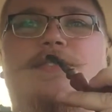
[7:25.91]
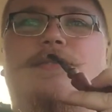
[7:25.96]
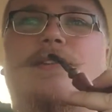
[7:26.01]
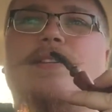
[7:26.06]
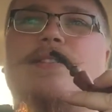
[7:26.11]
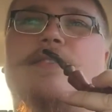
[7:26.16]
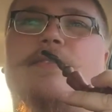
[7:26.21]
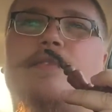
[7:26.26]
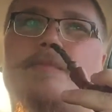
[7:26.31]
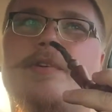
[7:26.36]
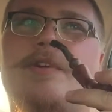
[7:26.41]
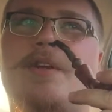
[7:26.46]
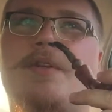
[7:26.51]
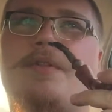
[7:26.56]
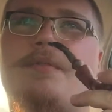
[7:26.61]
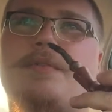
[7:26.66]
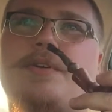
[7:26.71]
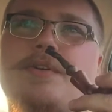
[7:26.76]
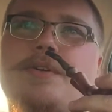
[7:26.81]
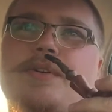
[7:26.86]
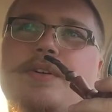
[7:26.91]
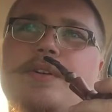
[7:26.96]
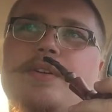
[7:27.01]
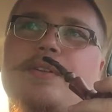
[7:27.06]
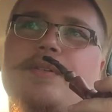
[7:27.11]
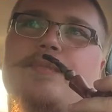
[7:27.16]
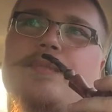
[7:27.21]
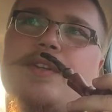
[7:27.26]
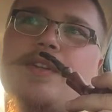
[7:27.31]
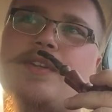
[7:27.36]
a risk of a burn through
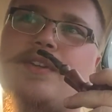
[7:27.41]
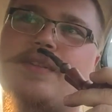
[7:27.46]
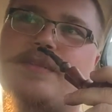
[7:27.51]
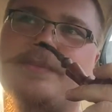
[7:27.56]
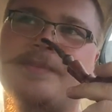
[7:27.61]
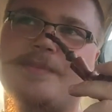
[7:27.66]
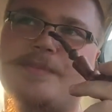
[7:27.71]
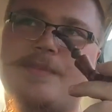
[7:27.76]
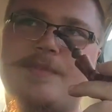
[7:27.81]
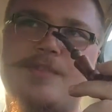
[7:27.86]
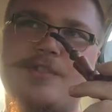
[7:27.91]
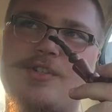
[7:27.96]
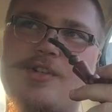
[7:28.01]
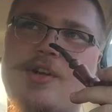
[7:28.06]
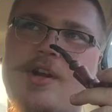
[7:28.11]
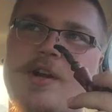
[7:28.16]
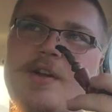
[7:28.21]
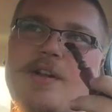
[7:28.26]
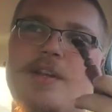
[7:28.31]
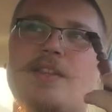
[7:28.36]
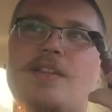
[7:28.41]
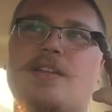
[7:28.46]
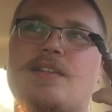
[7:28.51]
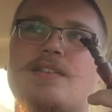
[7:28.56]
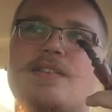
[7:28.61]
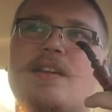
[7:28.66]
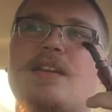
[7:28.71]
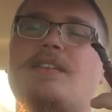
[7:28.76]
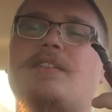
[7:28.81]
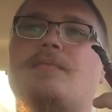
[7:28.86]
or charring the
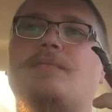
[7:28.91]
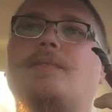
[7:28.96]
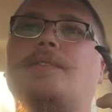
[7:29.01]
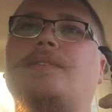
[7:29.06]
inside of your